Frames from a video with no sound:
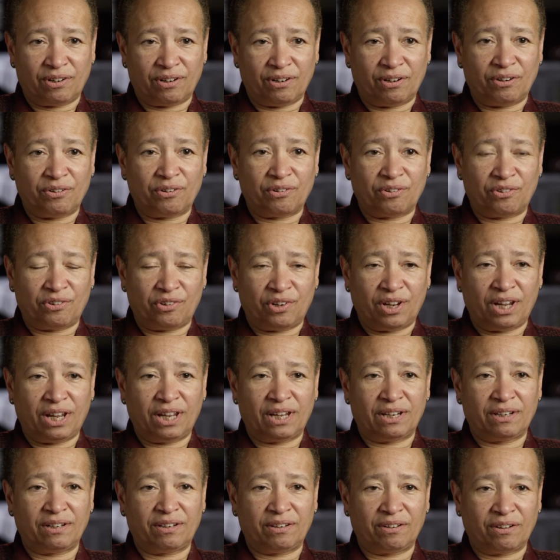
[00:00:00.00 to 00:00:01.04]

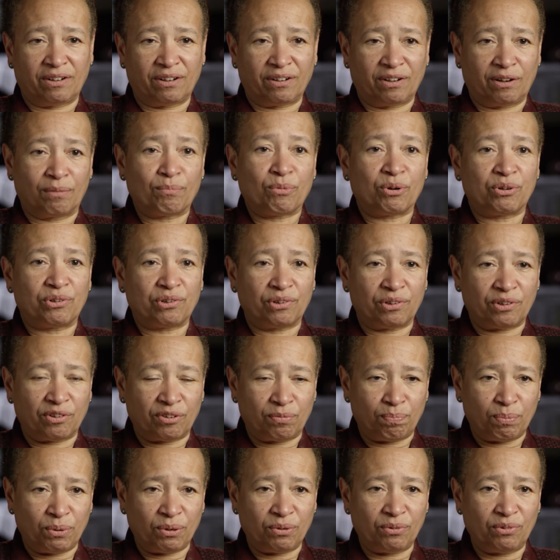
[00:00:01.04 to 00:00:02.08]
understand commercial
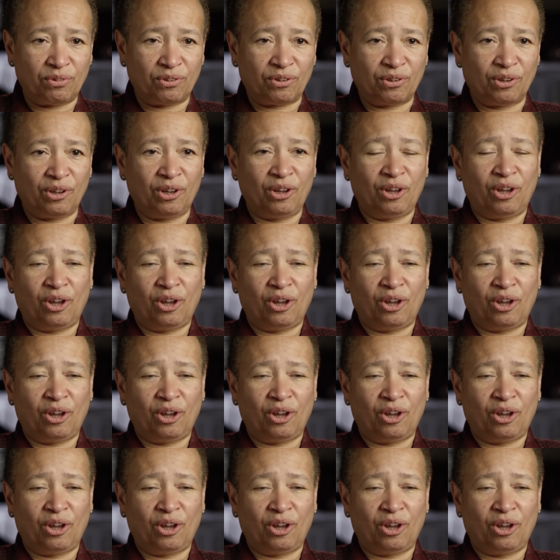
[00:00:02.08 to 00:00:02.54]
disputes.